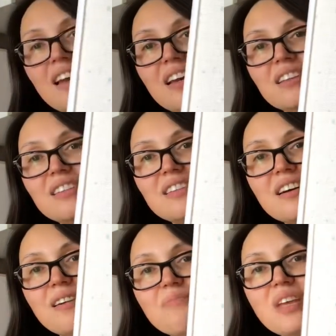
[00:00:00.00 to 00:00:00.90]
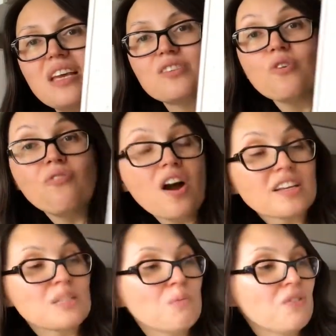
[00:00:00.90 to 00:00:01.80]
and uh, so far
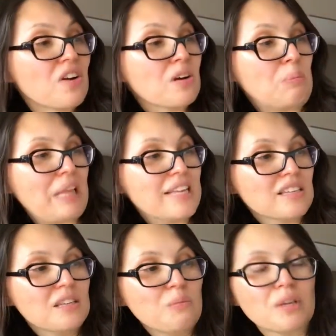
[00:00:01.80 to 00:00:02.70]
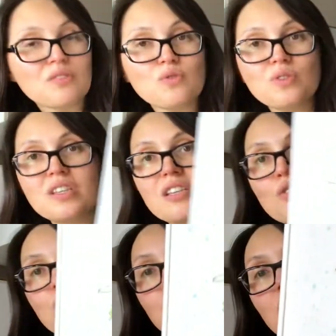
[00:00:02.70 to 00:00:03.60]
it's been very pleasant because you see it's
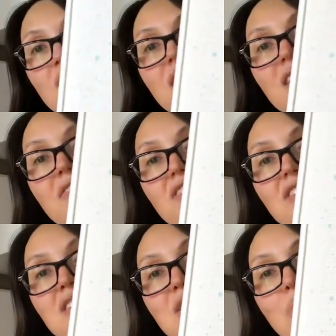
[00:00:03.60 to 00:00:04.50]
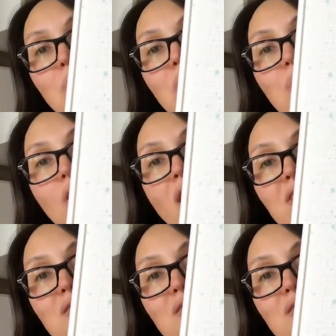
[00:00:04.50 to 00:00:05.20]
also here very simple blocks